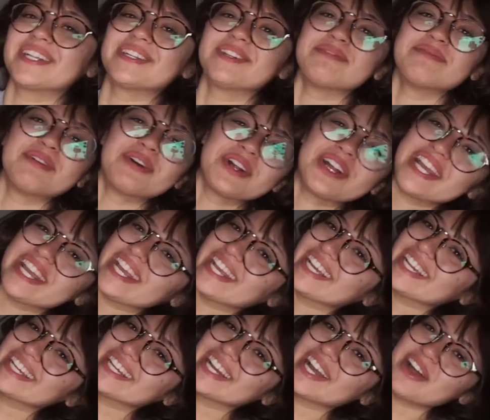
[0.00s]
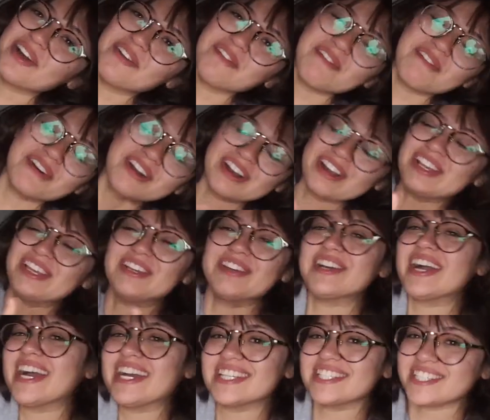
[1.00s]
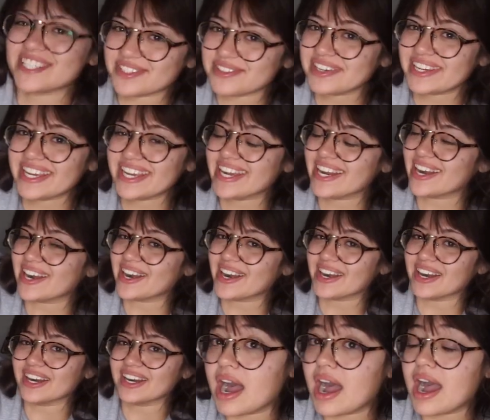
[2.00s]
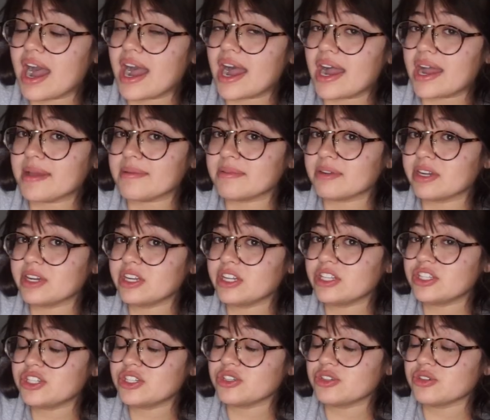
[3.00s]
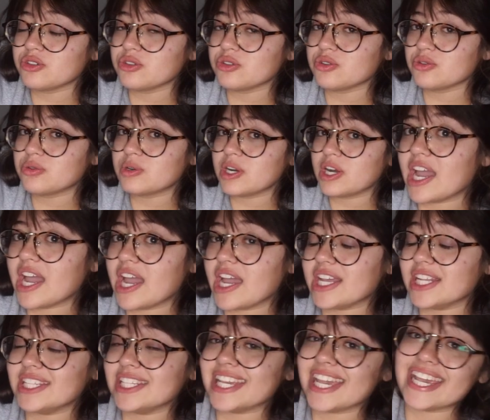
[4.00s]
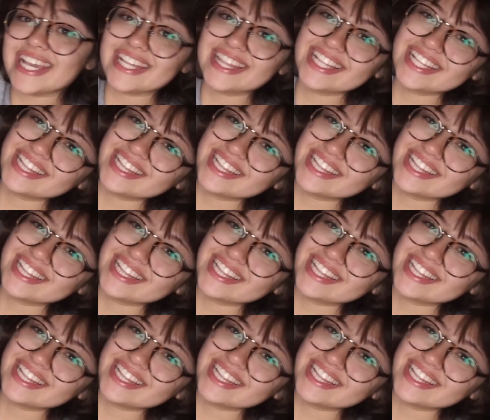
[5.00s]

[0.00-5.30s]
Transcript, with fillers: good morning. What are you guys doing here? I'm gonna do a day, in the,